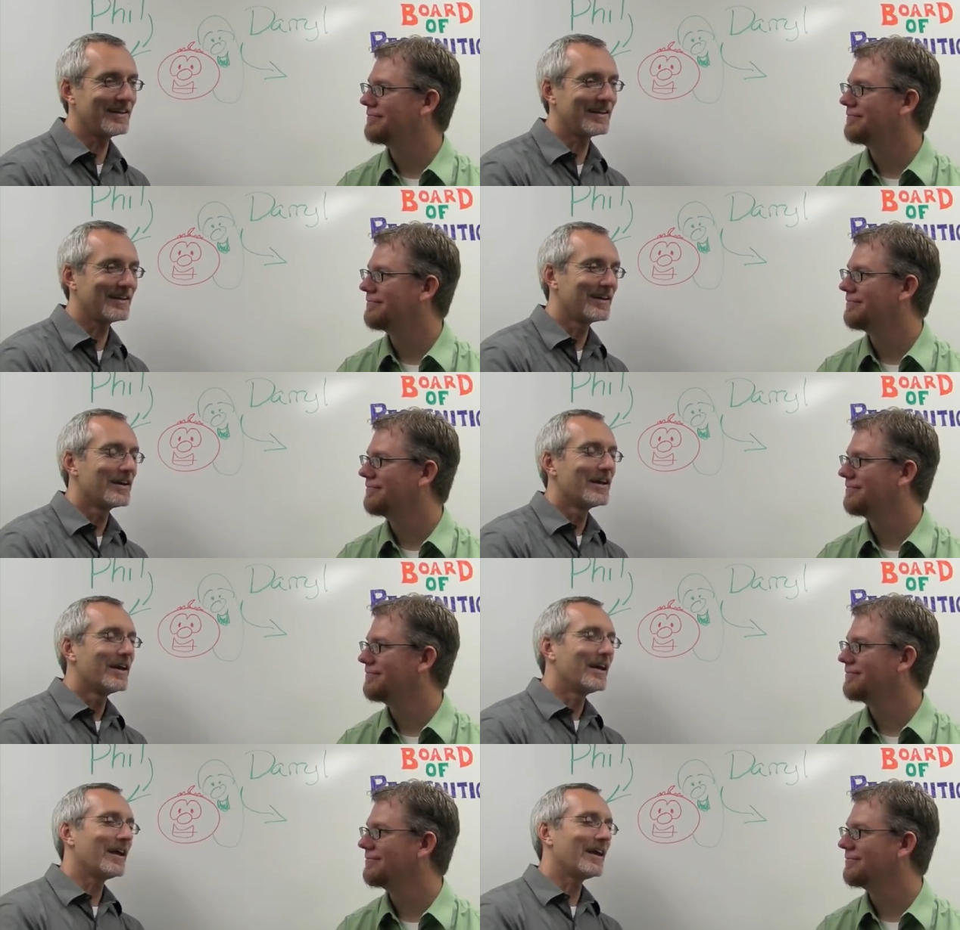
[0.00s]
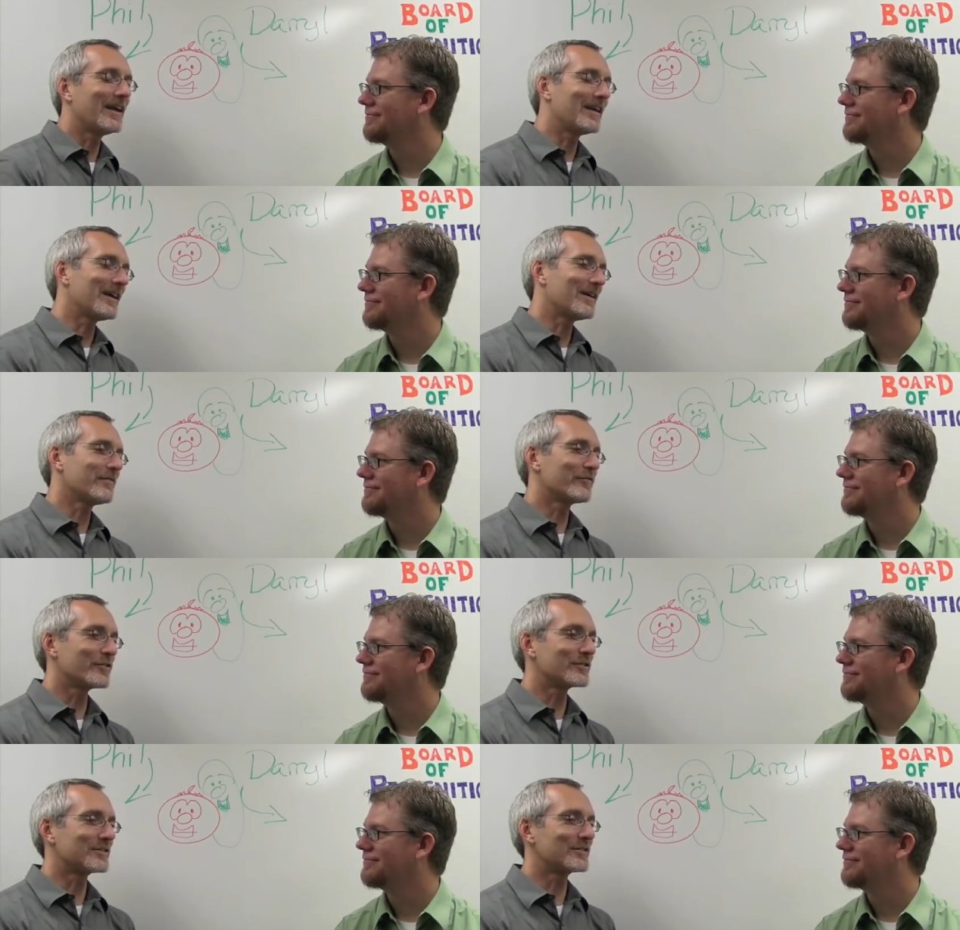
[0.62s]
Speaker 1: an
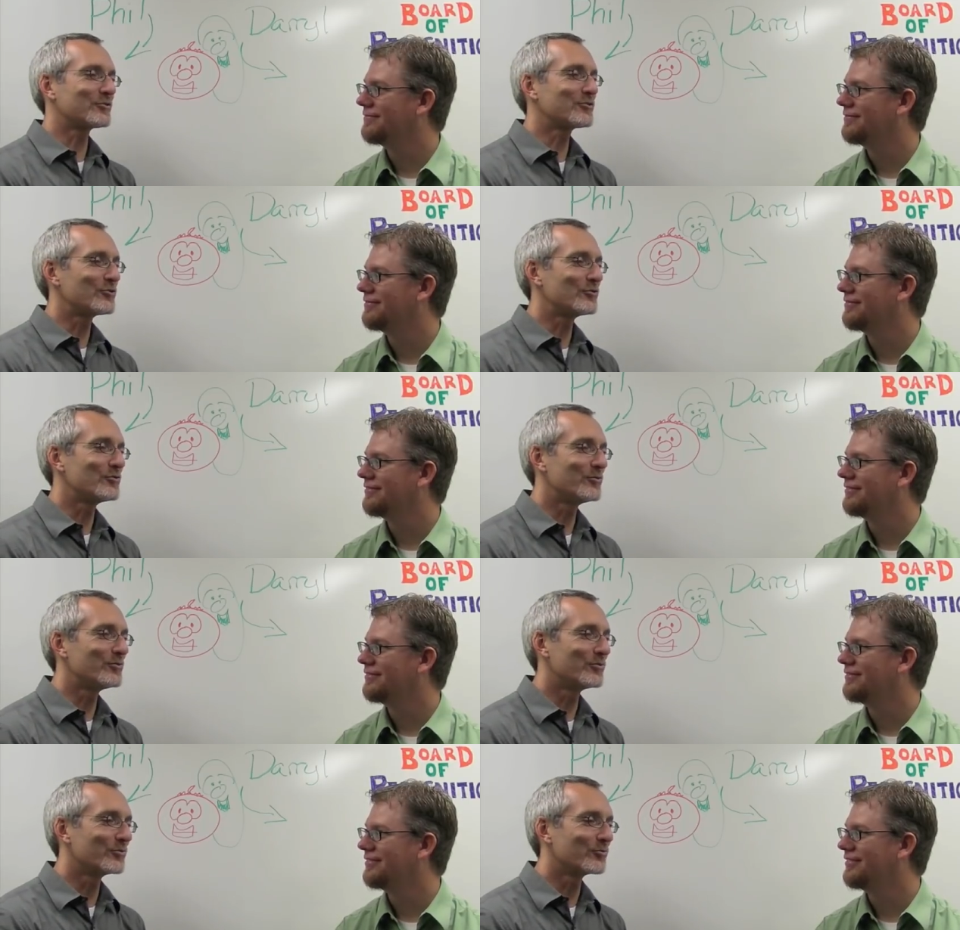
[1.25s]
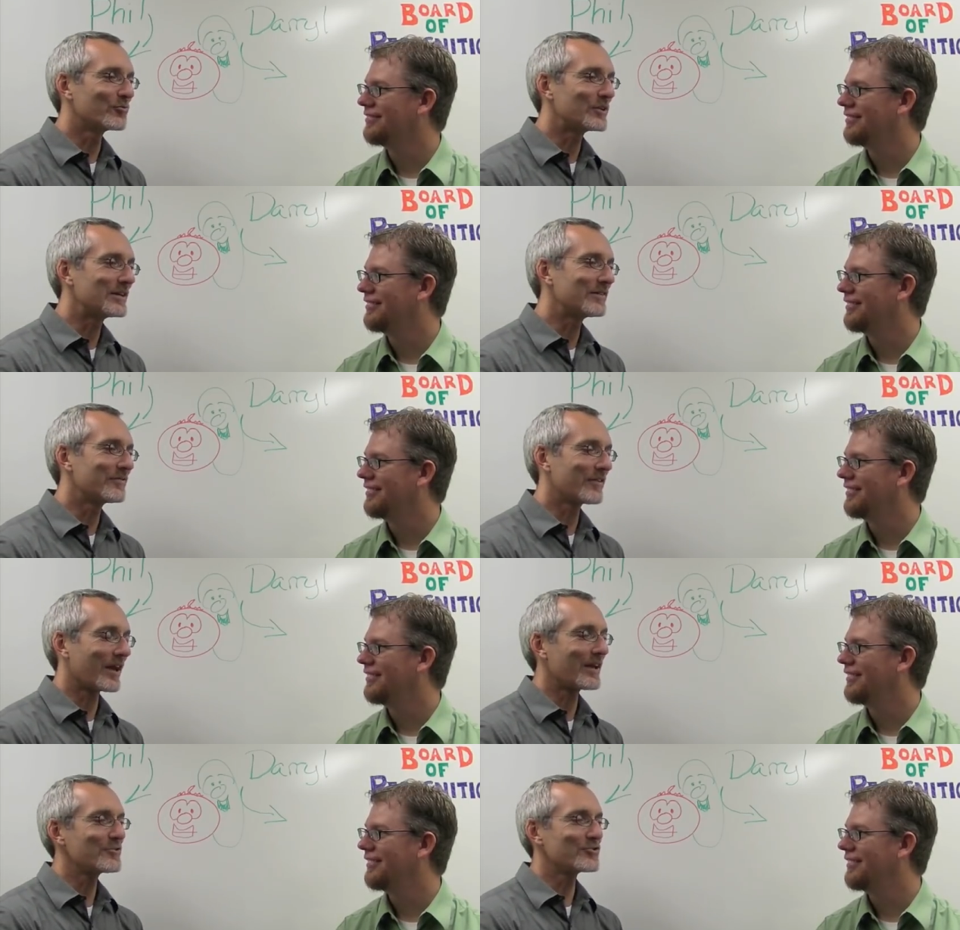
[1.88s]
effort to
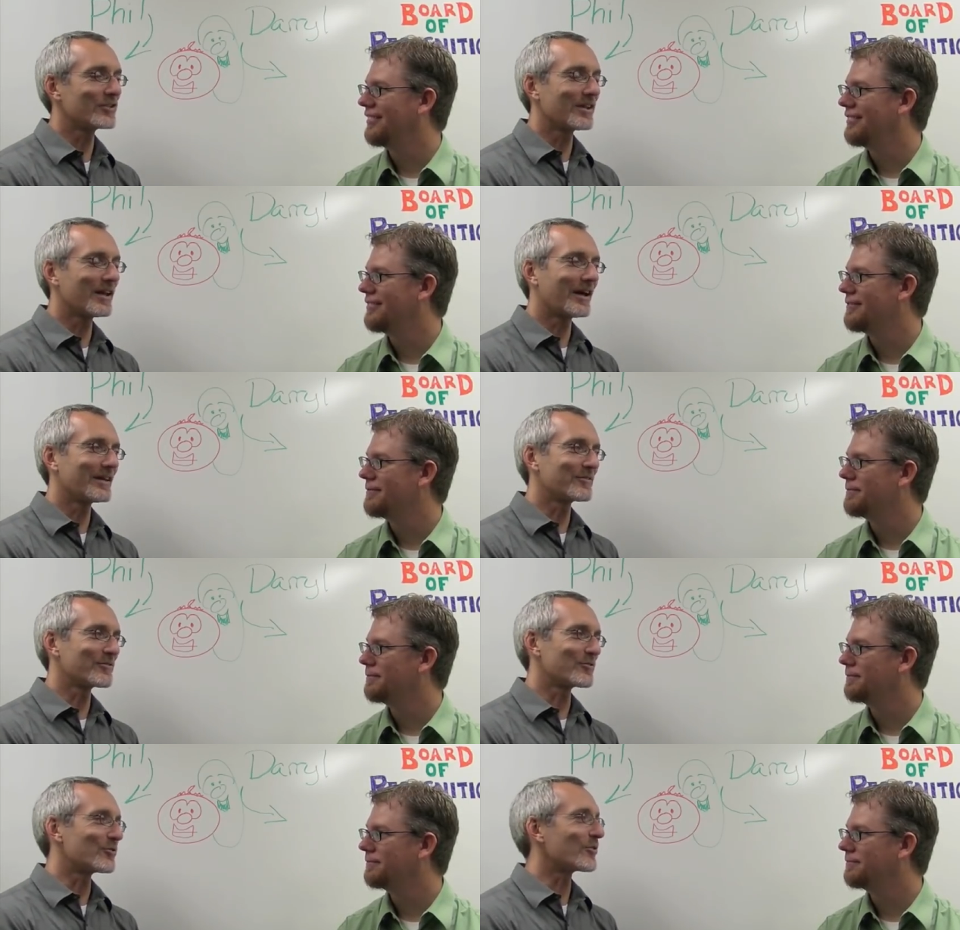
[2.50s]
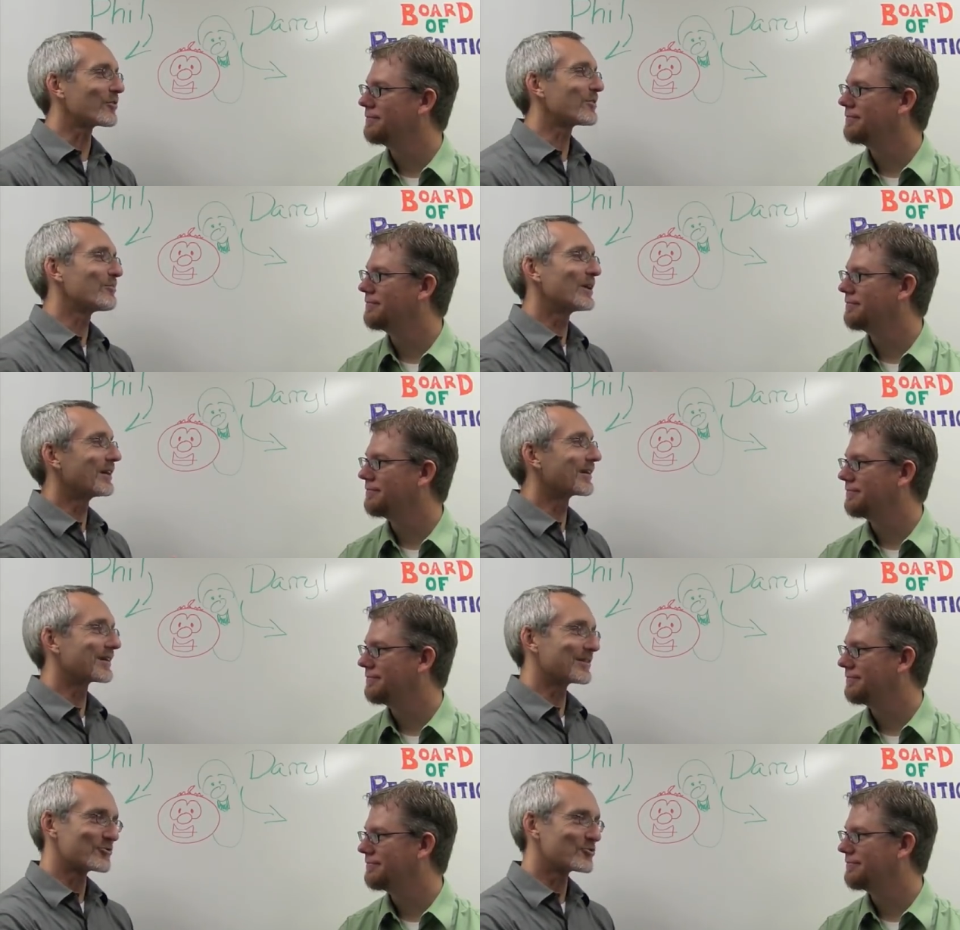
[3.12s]
re-evangelize the North
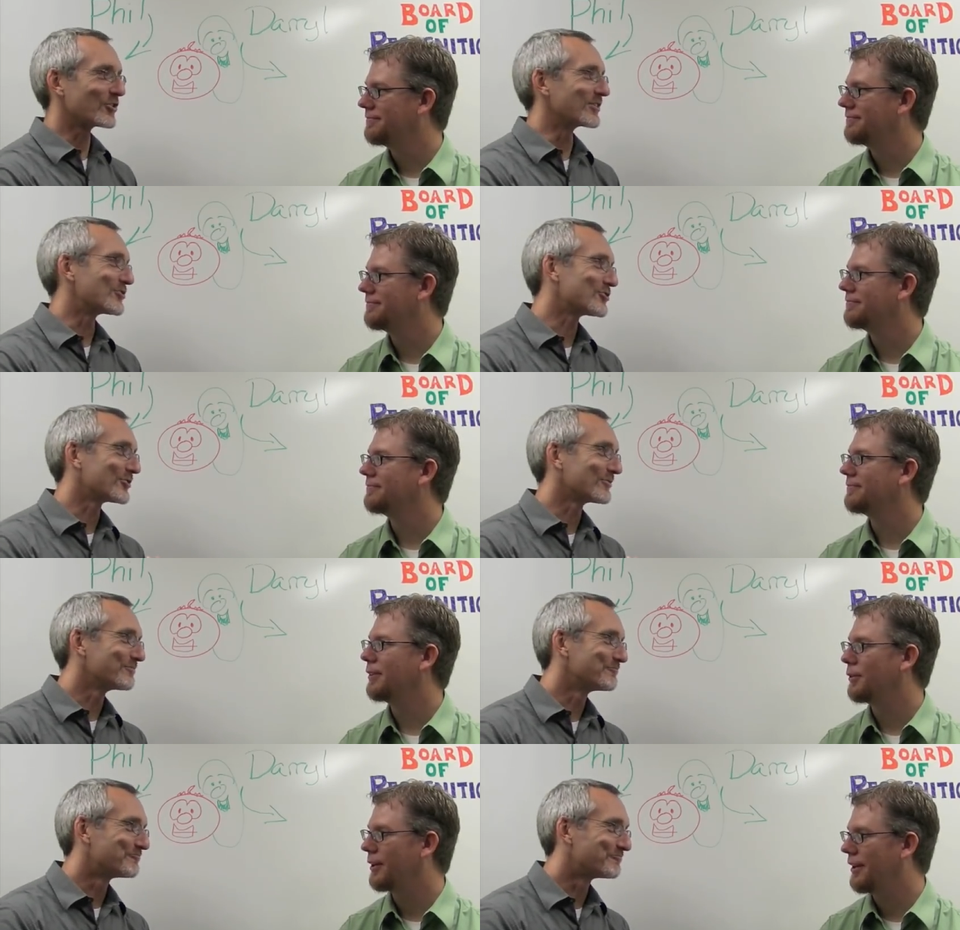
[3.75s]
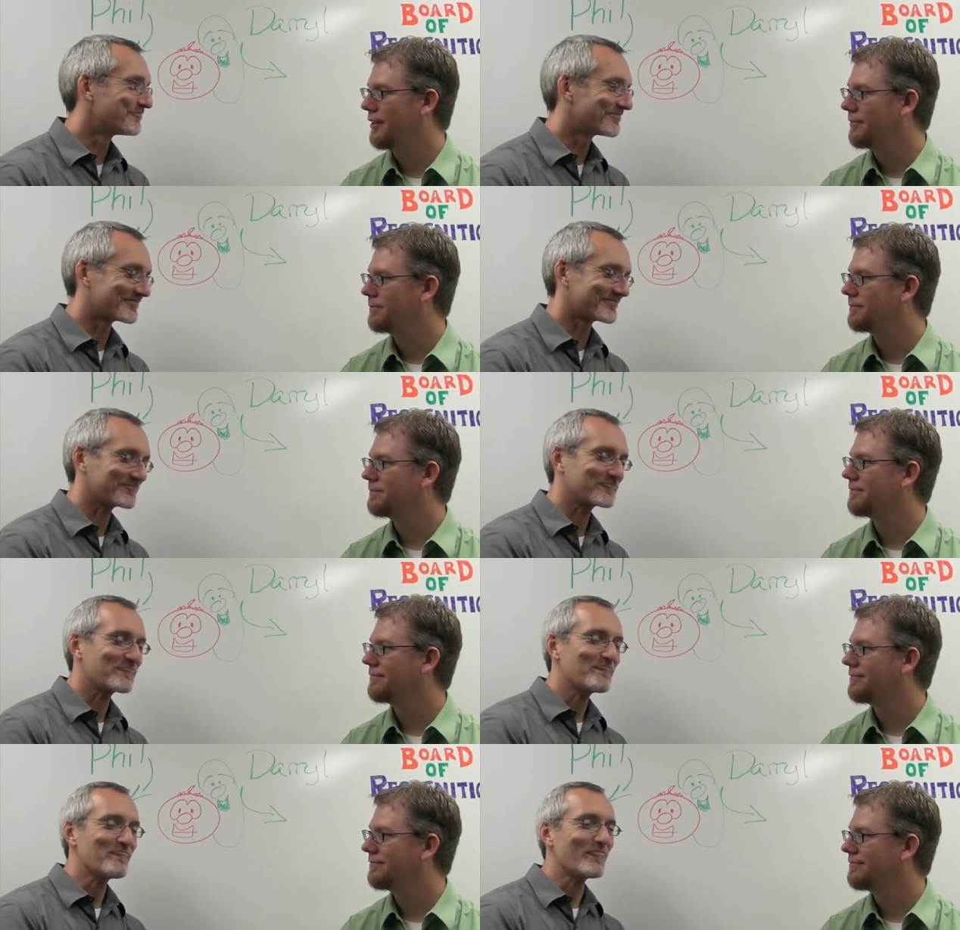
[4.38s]
American church. Okay.
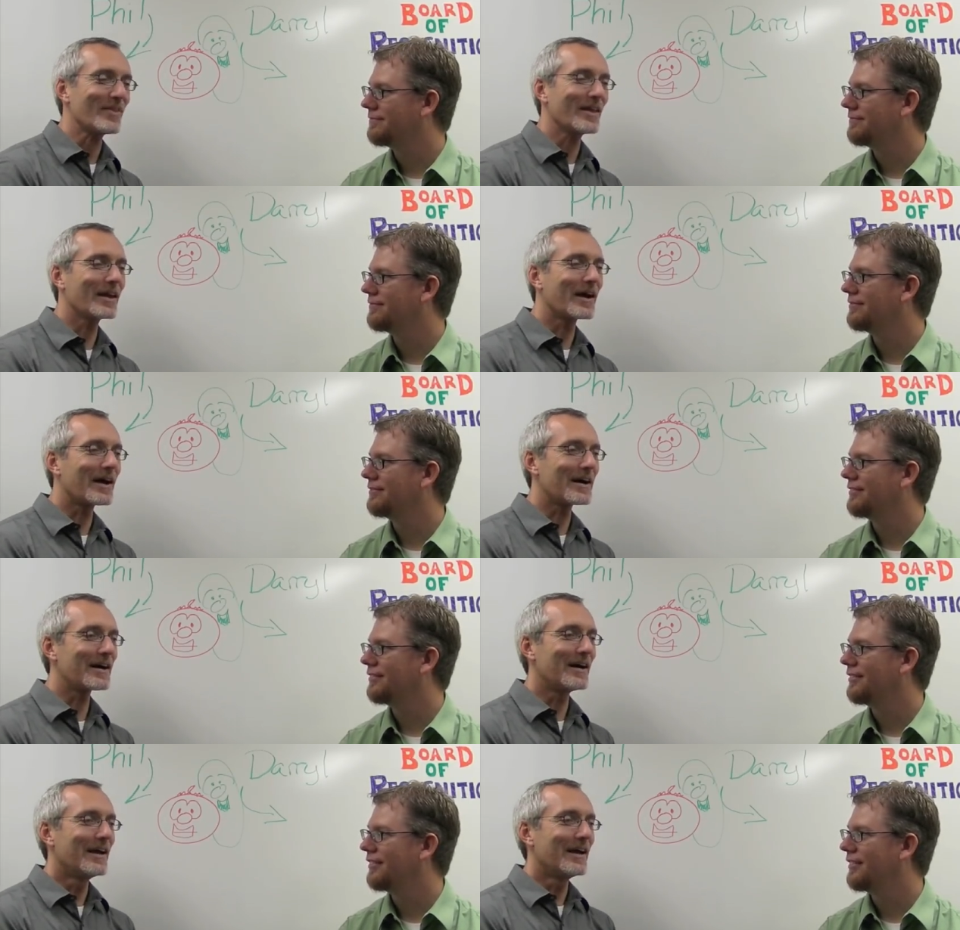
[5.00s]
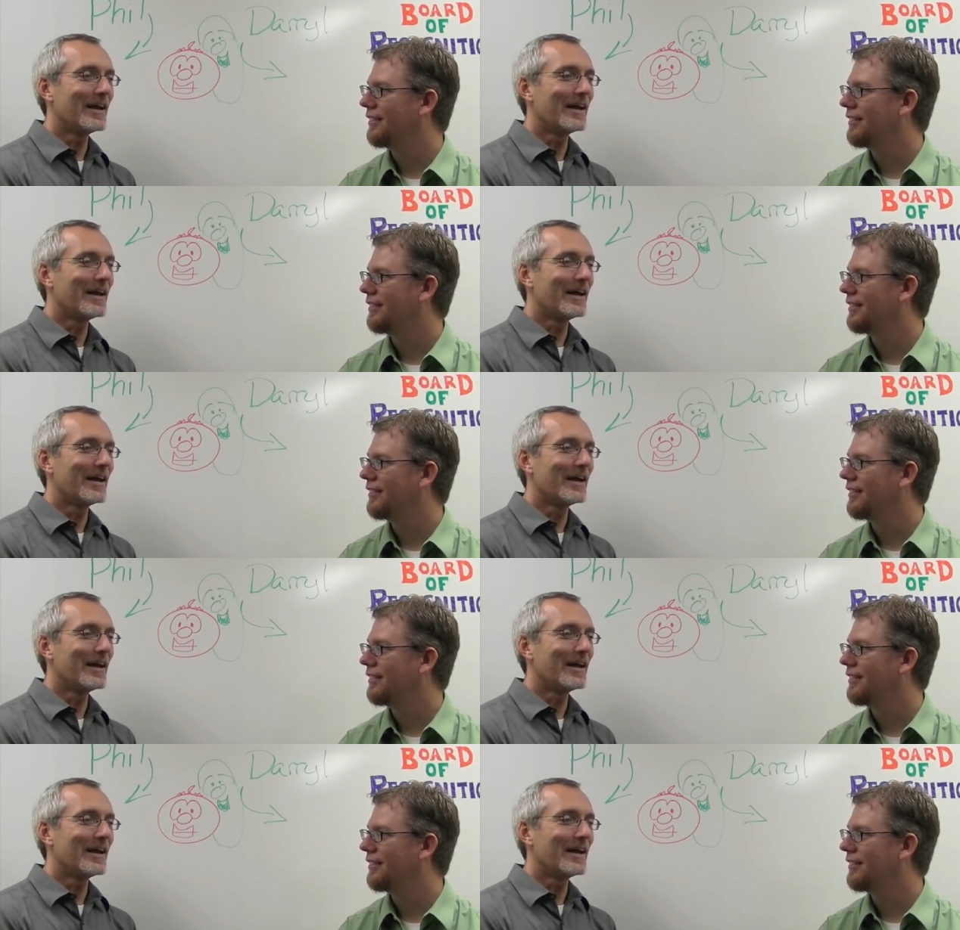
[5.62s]
Uh,